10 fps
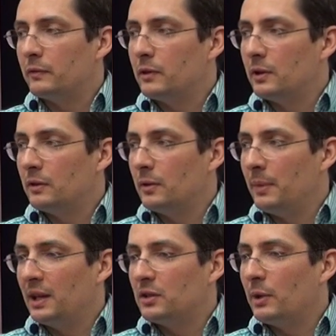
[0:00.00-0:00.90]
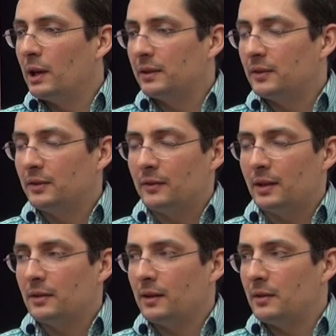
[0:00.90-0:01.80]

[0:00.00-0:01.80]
of the major bile acid synthetic